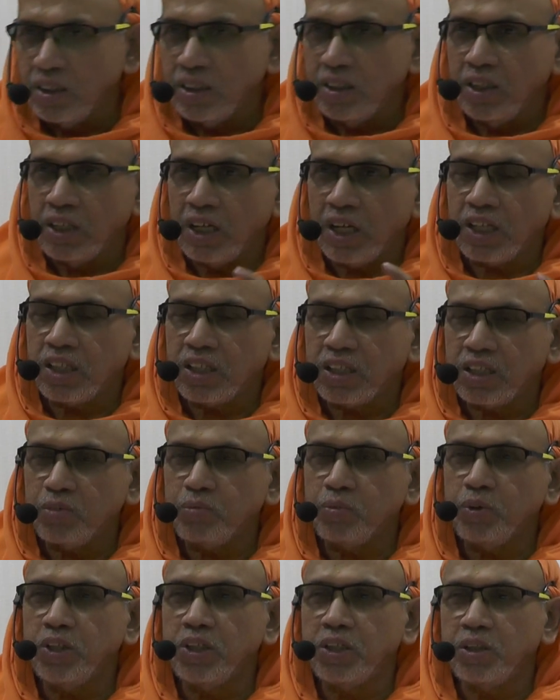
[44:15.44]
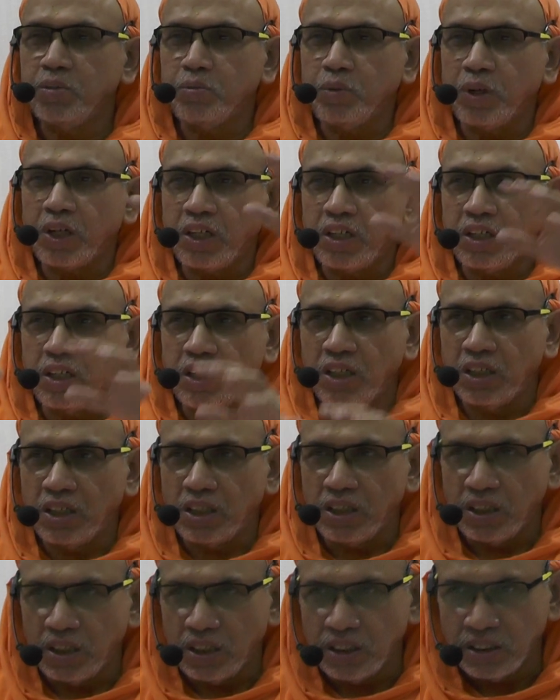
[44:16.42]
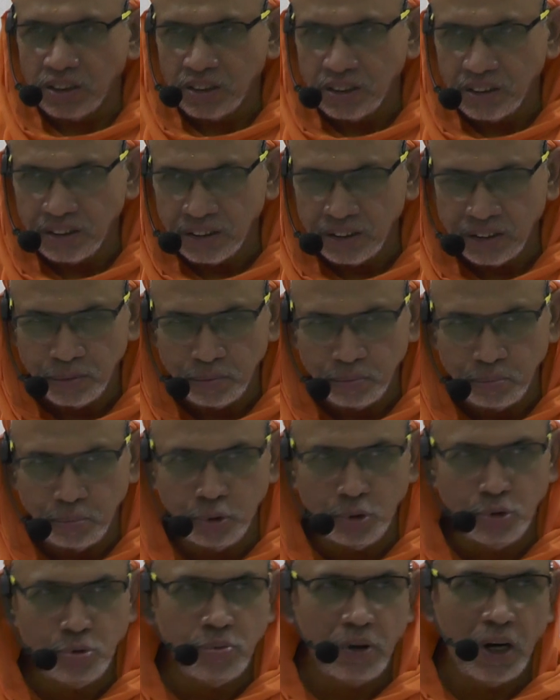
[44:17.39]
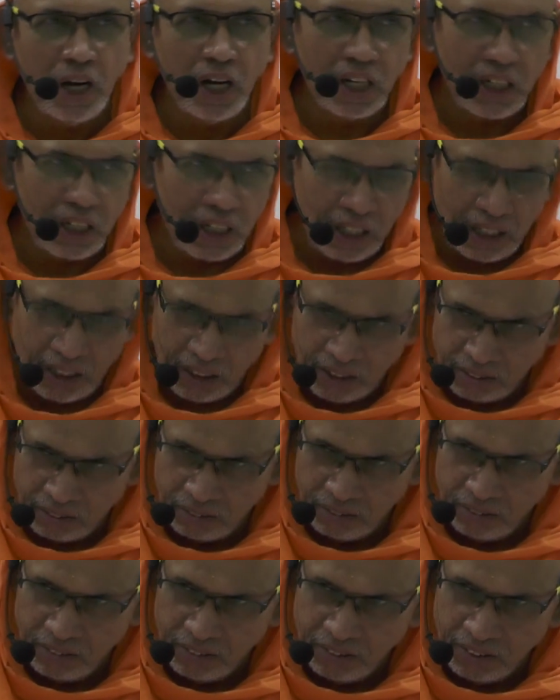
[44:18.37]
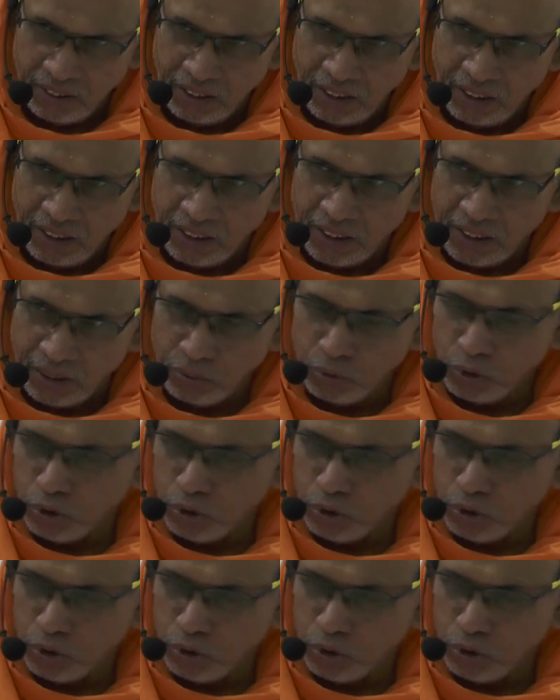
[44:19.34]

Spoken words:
the earth being burdened. Bhubhara. Some